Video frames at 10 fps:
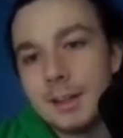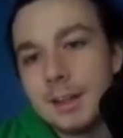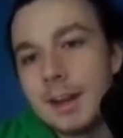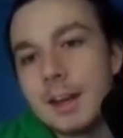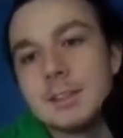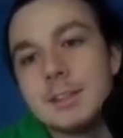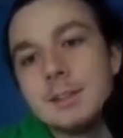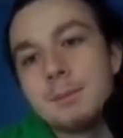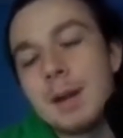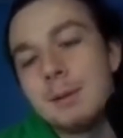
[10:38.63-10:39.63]
And I still
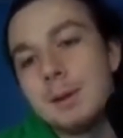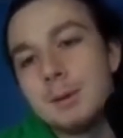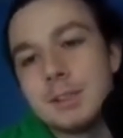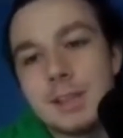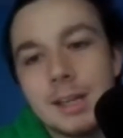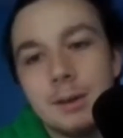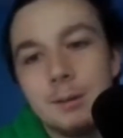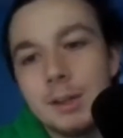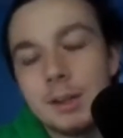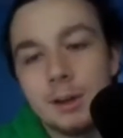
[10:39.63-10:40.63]
probably would say it would
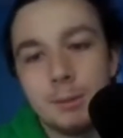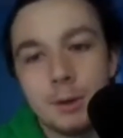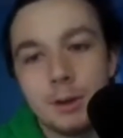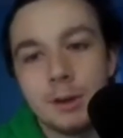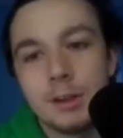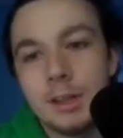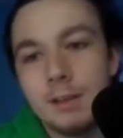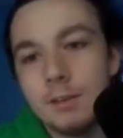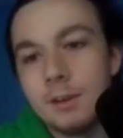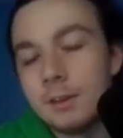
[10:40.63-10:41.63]
be Larry Bird,
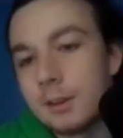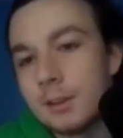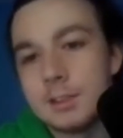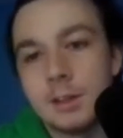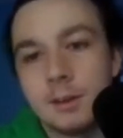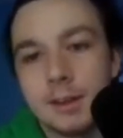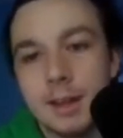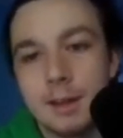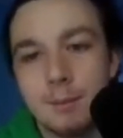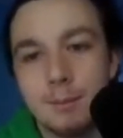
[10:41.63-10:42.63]
even considering that.